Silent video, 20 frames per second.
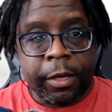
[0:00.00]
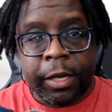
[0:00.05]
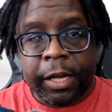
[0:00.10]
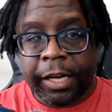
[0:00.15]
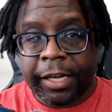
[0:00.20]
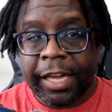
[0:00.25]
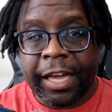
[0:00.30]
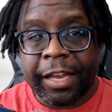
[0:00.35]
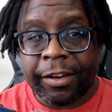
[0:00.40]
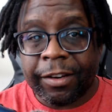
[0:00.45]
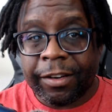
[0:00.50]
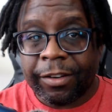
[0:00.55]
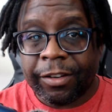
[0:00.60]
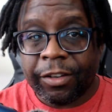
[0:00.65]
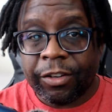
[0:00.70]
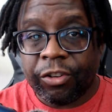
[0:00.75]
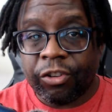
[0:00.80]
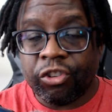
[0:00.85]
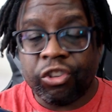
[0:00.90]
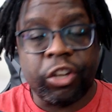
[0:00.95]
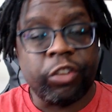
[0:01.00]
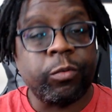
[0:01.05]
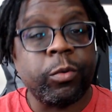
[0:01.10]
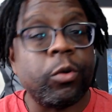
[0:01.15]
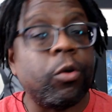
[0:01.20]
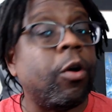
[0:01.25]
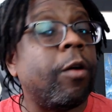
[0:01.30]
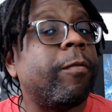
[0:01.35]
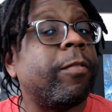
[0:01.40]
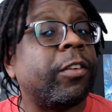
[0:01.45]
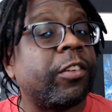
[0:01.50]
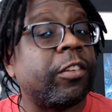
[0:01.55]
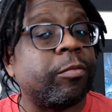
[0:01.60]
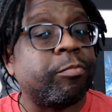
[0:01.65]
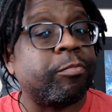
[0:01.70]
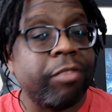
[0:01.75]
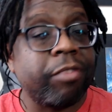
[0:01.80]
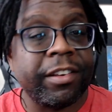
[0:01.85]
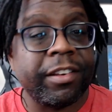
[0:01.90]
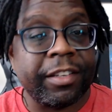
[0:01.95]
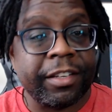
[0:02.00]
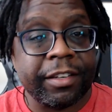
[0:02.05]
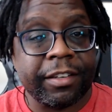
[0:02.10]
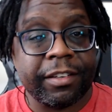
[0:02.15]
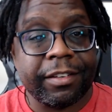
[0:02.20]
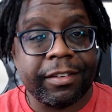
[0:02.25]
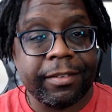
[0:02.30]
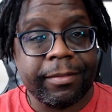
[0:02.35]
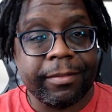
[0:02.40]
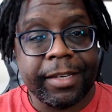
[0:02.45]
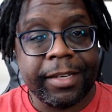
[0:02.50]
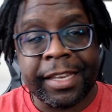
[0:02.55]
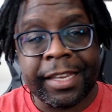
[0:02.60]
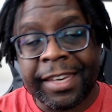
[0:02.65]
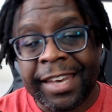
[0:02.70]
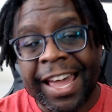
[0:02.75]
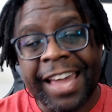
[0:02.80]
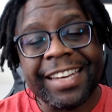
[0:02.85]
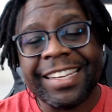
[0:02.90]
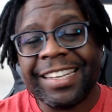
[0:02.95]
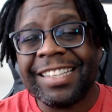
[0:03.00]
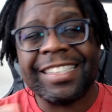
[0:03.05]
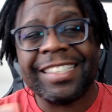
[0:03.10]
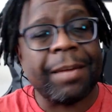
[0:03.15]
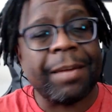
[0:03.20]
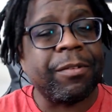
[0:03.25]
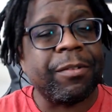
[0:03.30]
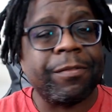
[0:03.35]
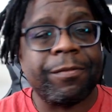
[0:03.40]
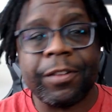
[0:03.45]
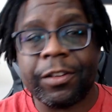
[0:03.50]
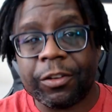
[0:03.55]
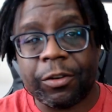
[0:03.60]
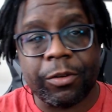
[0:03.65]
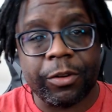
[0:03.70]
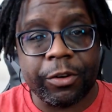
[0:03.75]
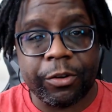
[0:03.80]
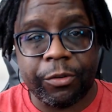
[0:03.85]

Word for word: Again, just with officers' presence and not any type of physical